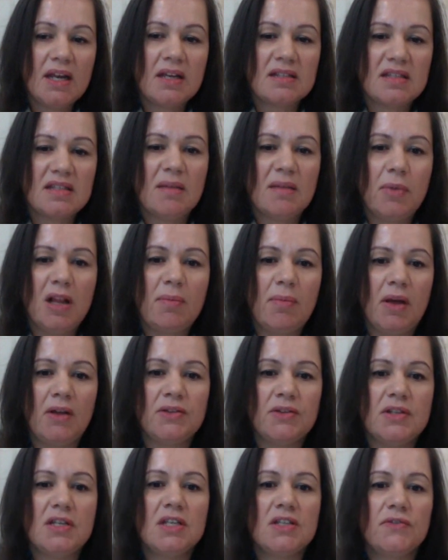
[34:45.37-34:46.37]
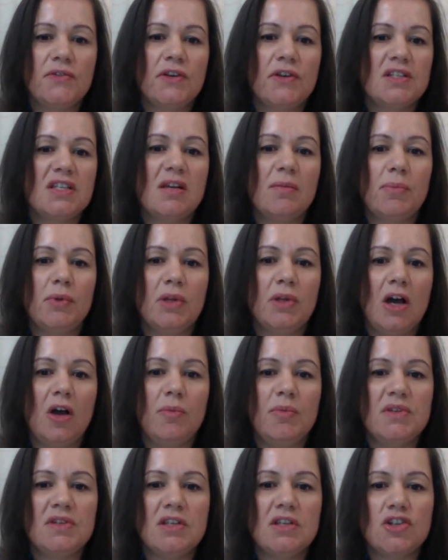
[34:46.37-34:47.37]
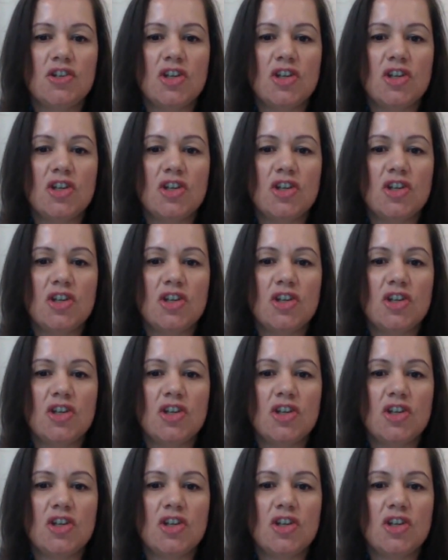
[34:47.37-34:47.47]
example about this? For example, how mystery